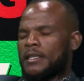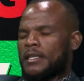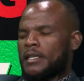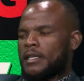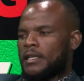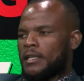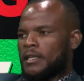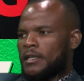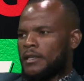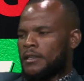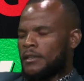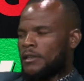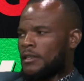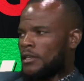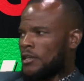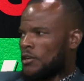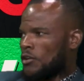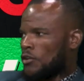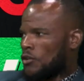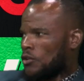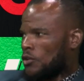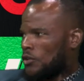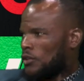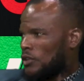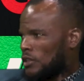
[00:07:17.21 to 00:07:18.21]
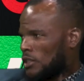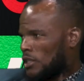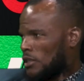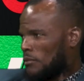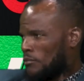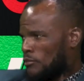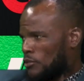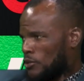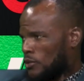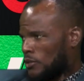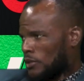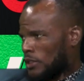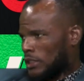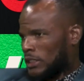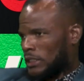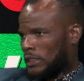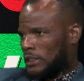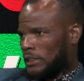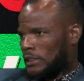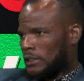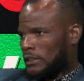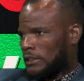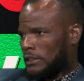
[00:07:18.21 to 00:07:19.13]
the only body